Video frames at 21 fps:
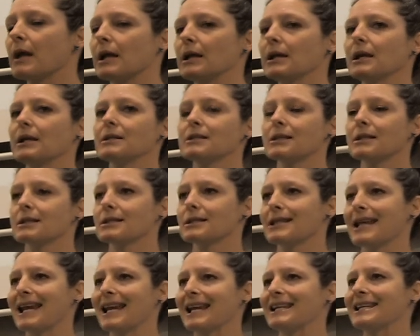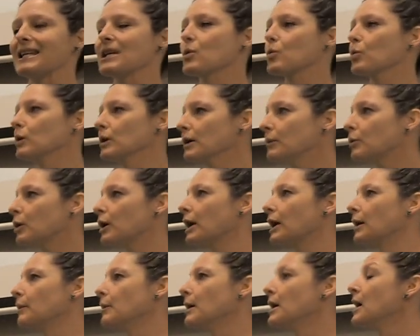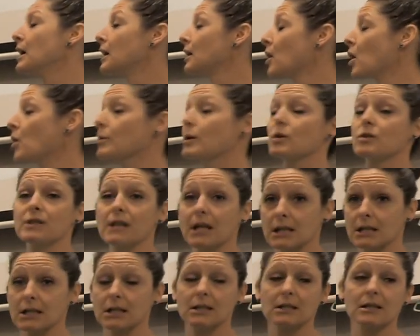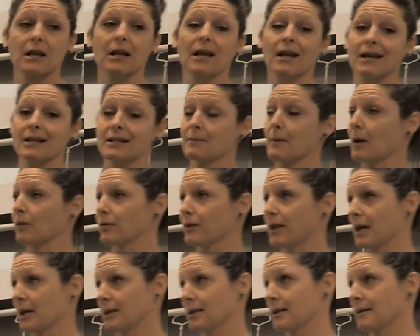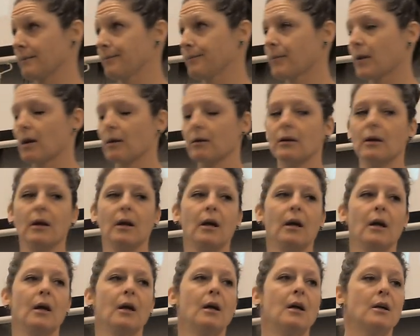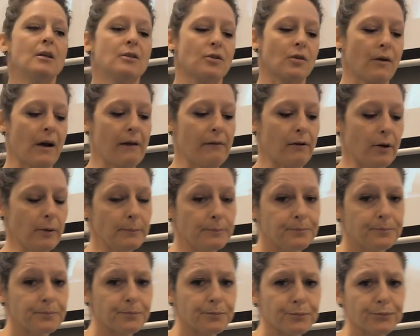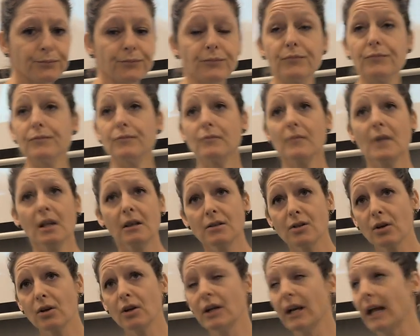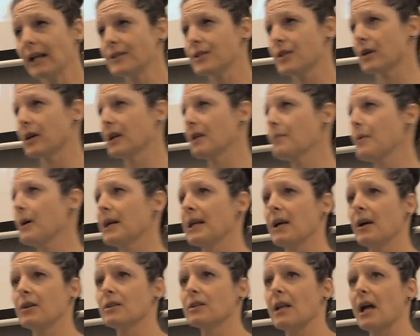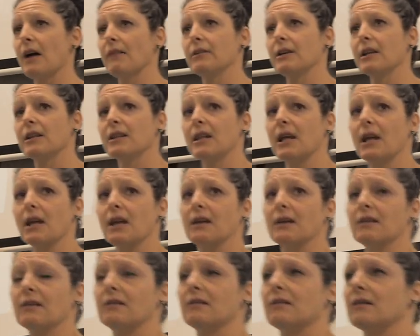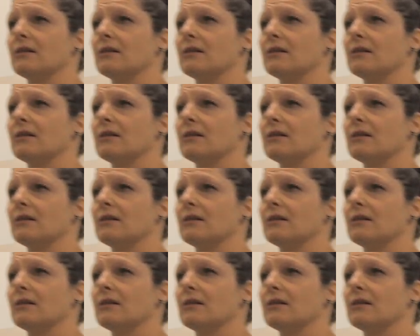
maintain and sustain equilibrium. Homeostasis is about this survival. So, good answer. Anybody else have anything